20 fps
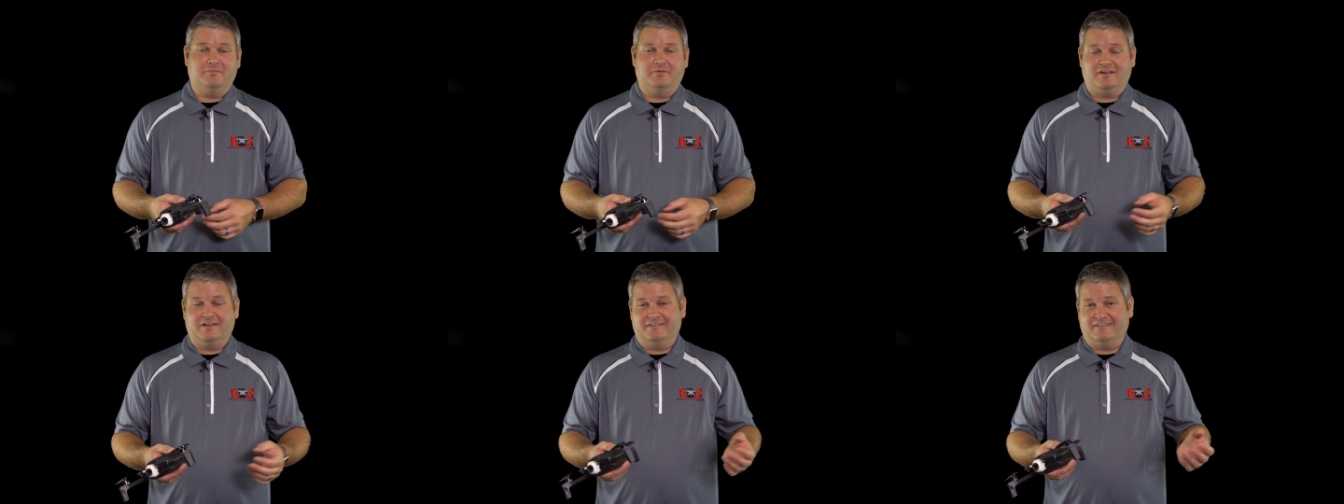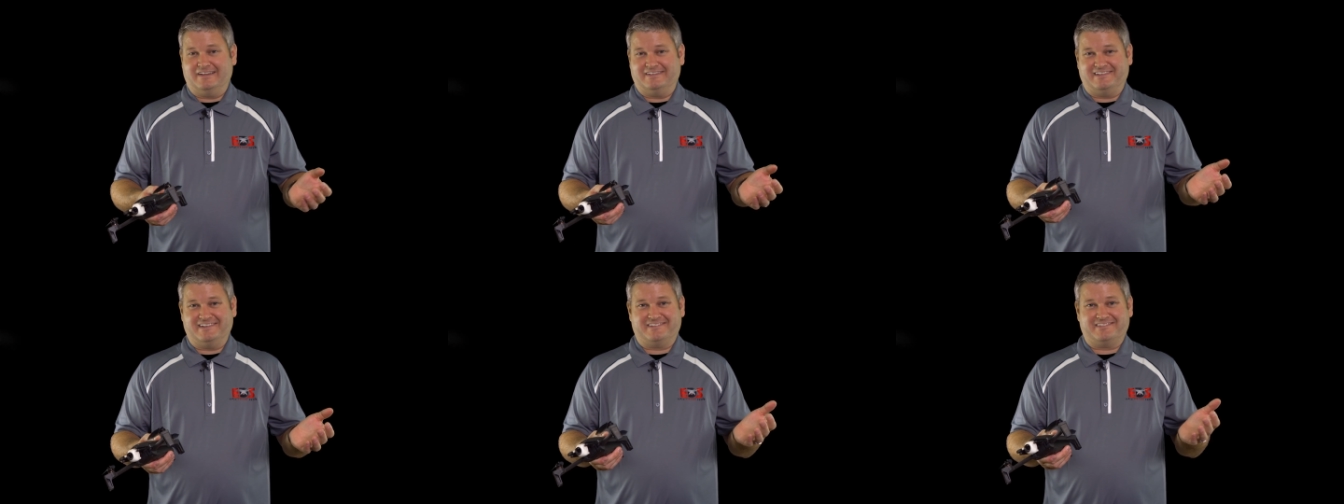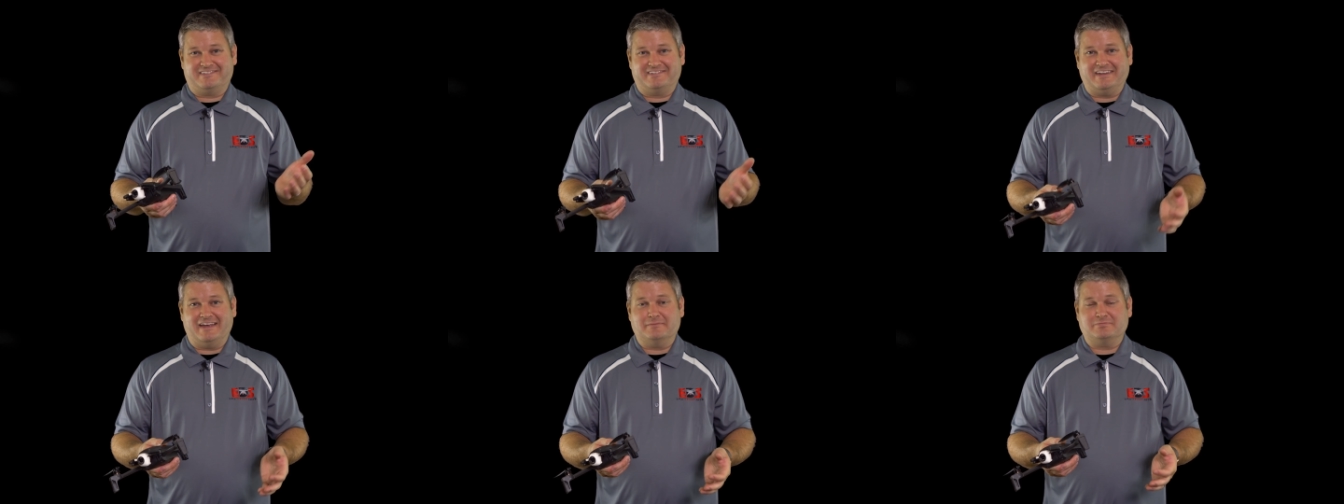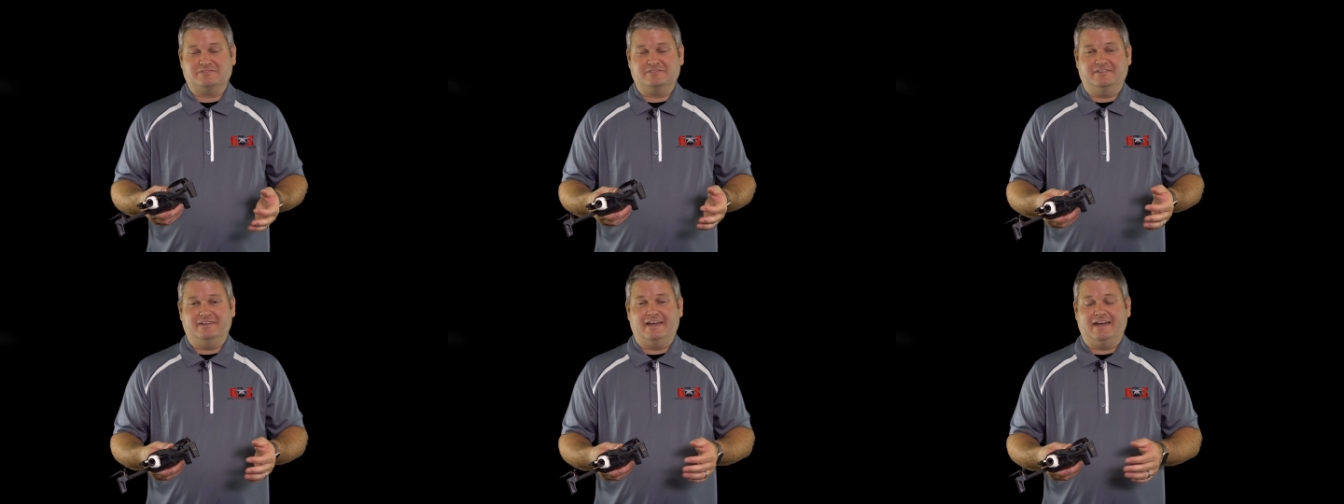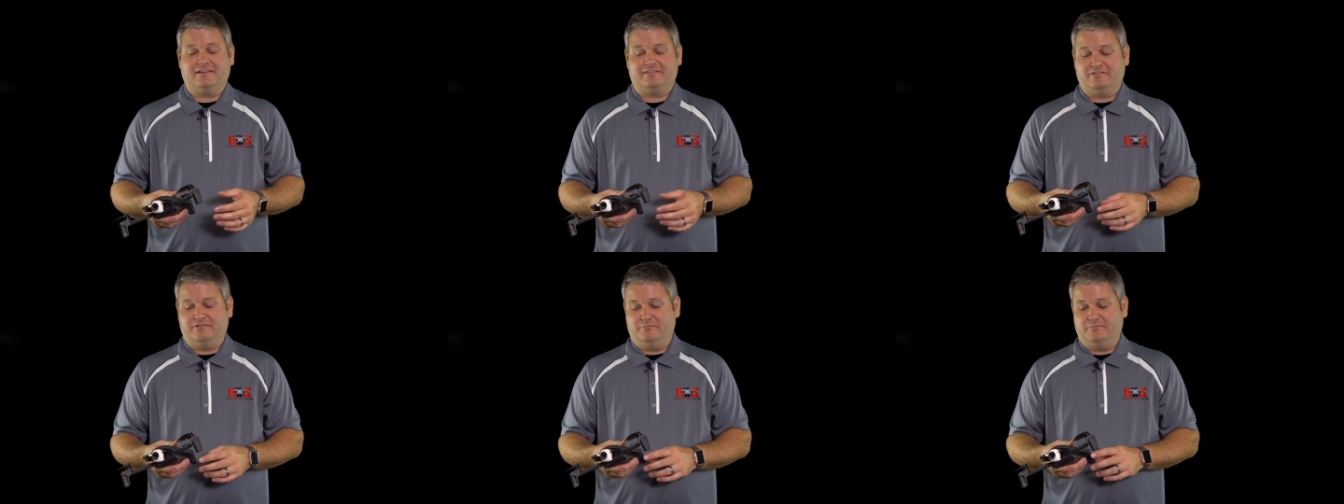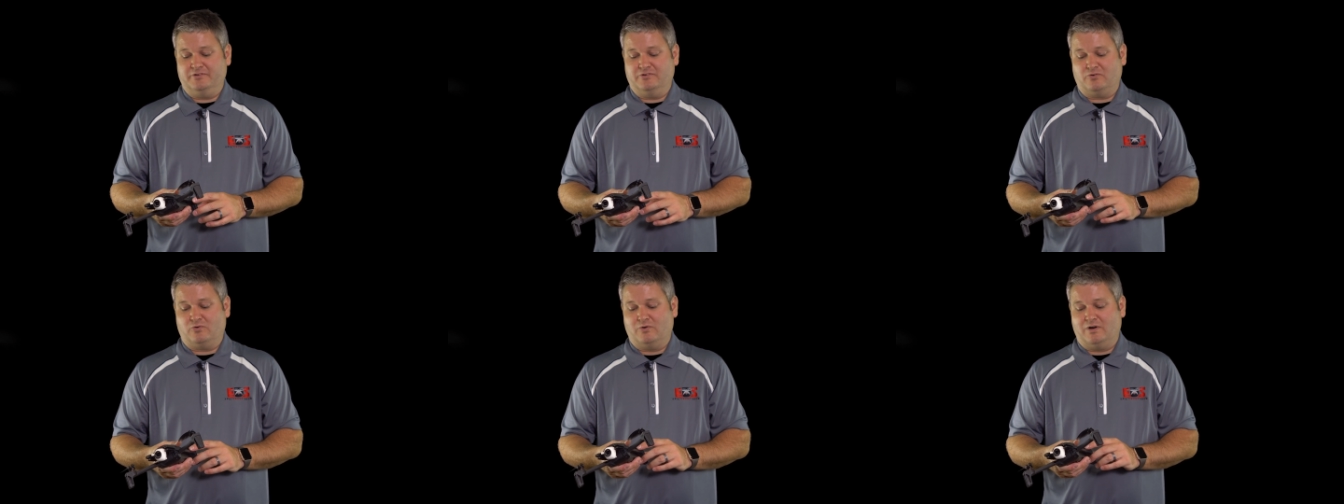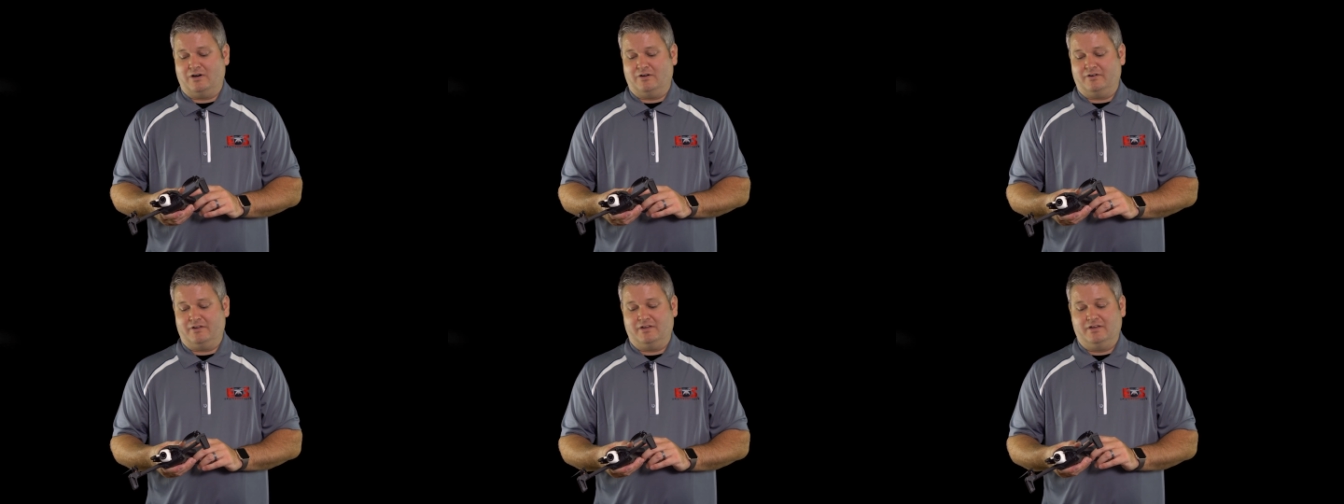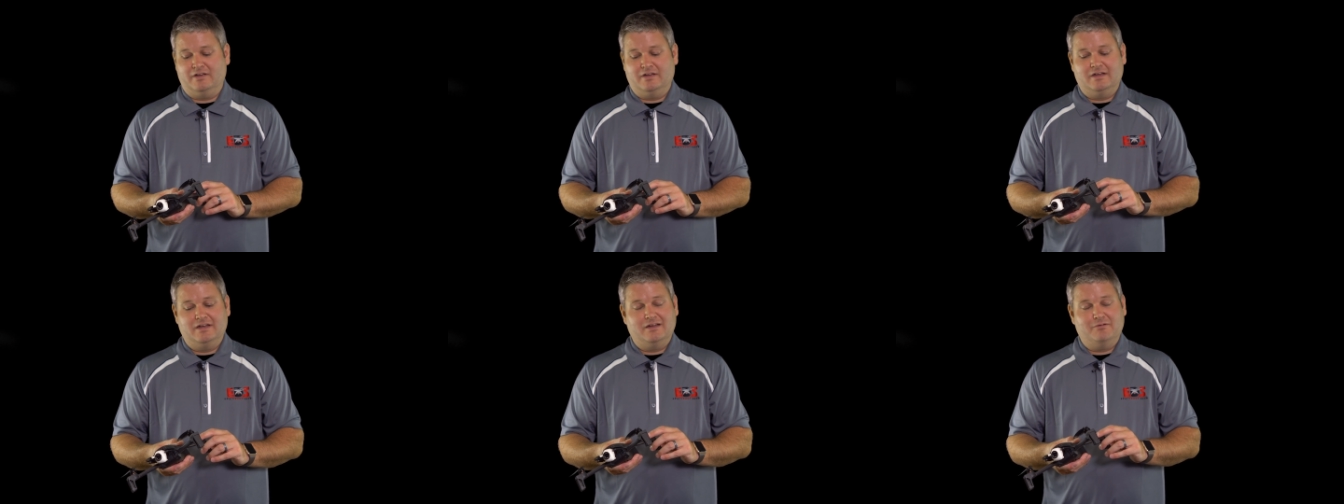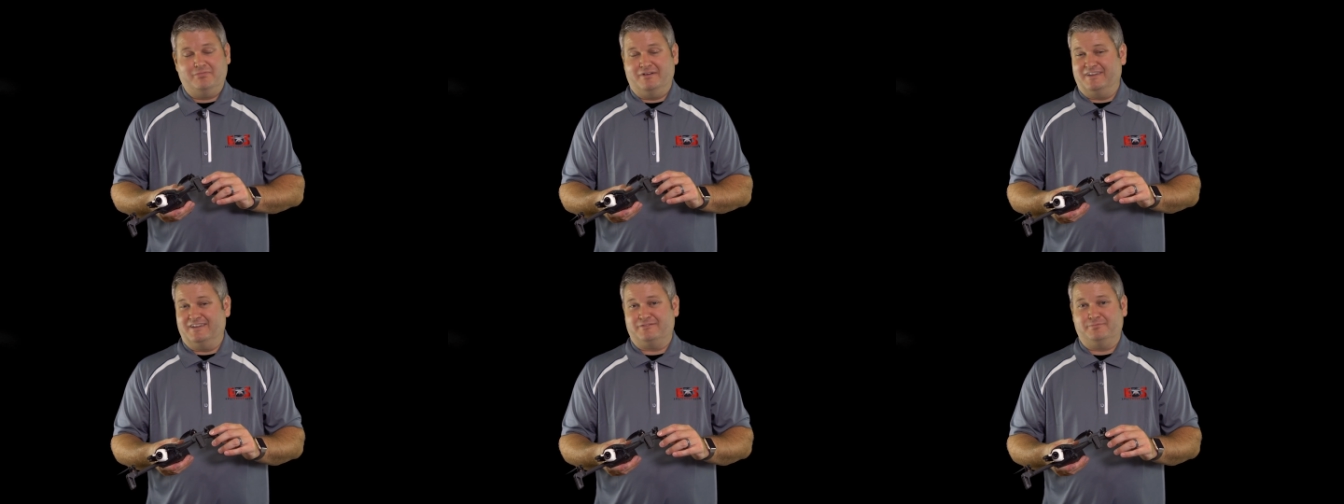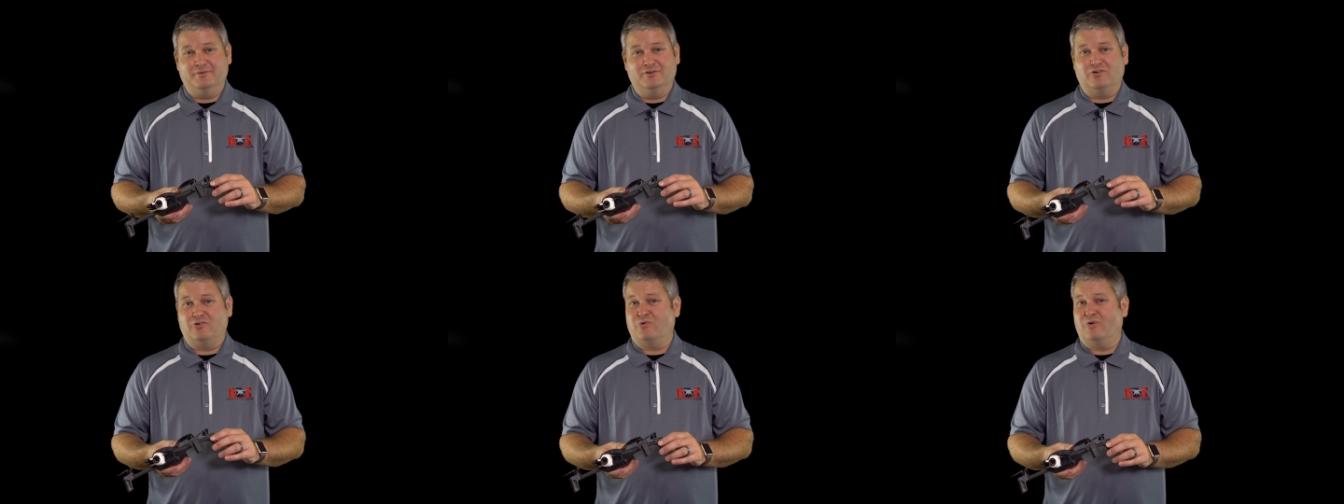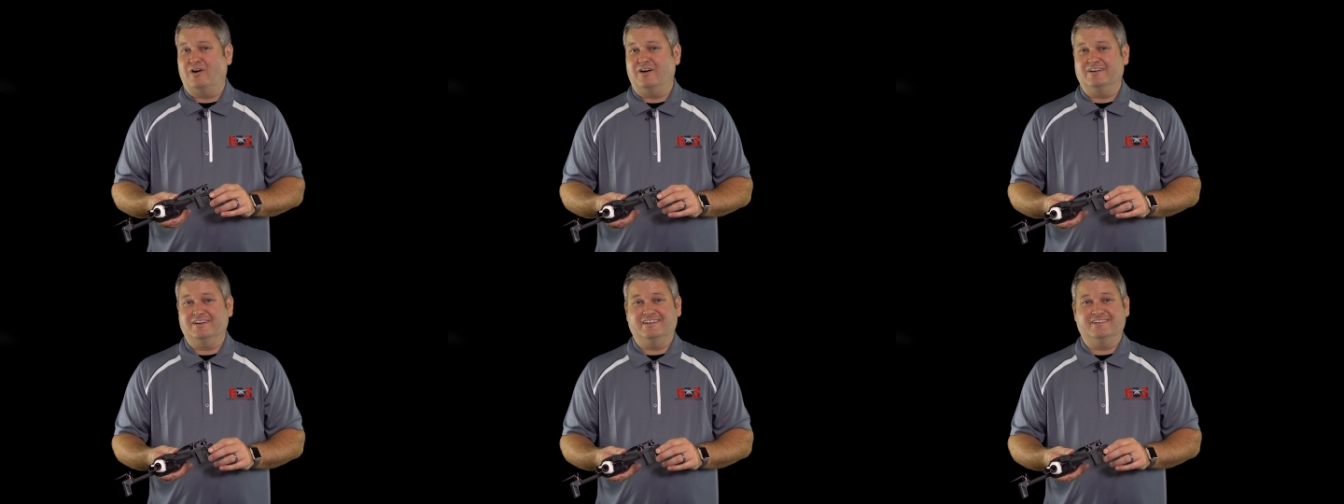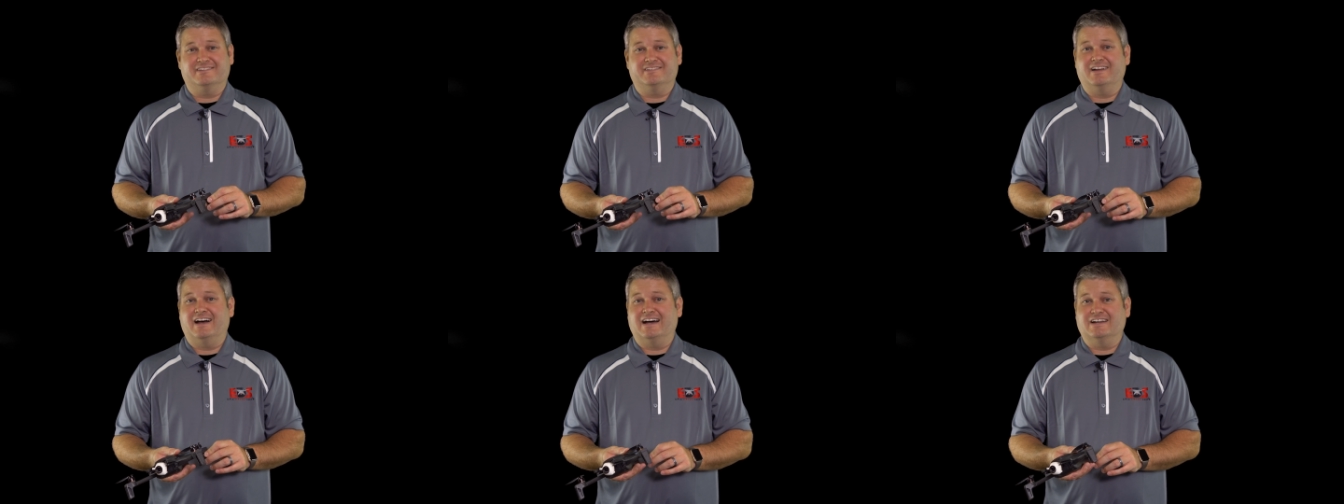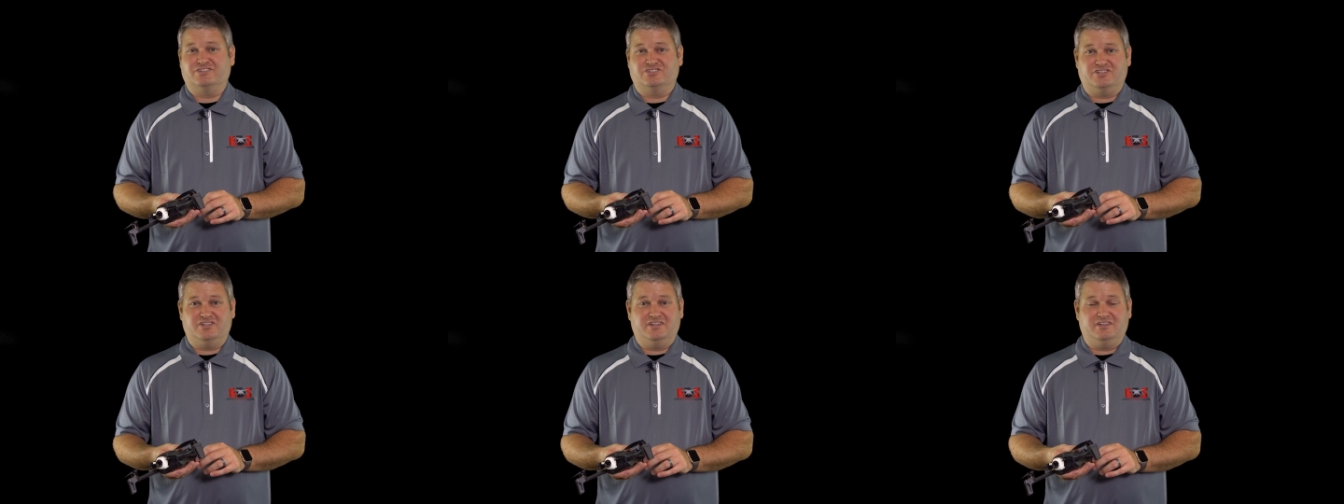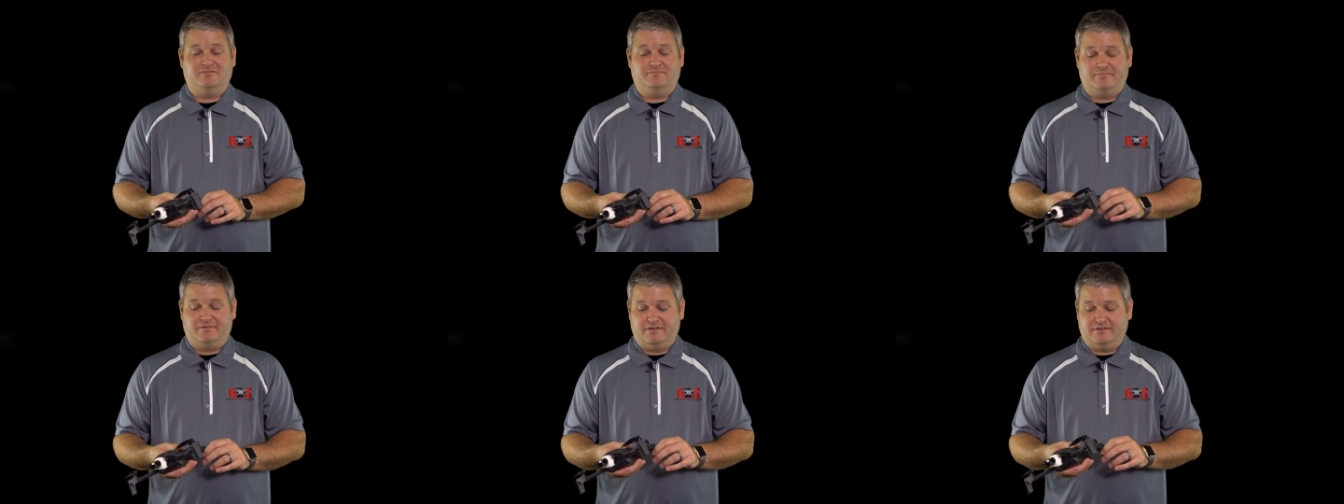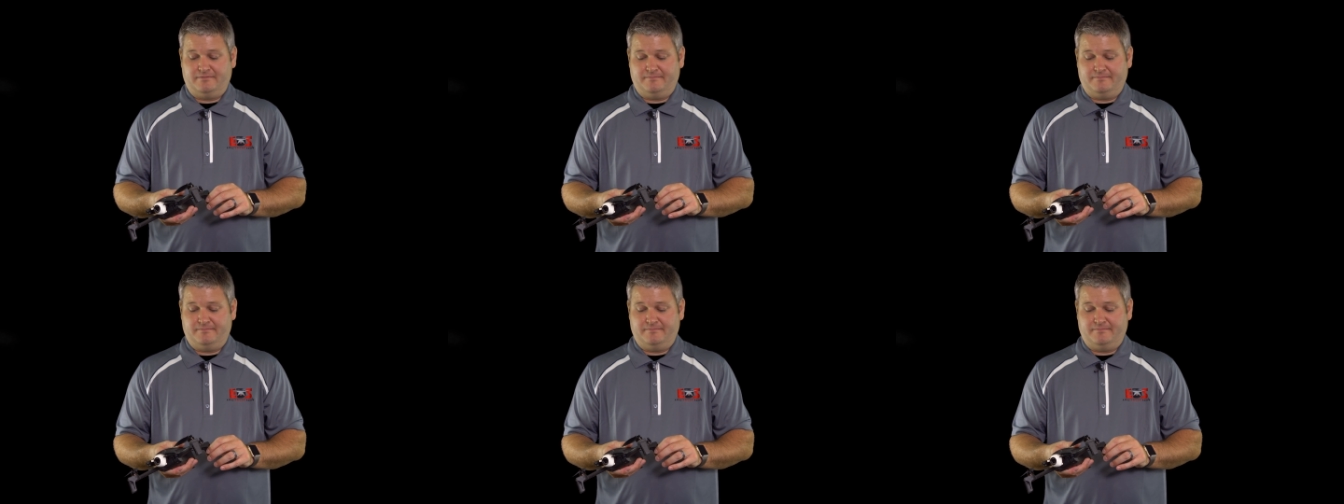because that's exceptionally excellent build quality, but this build quality is not cheap.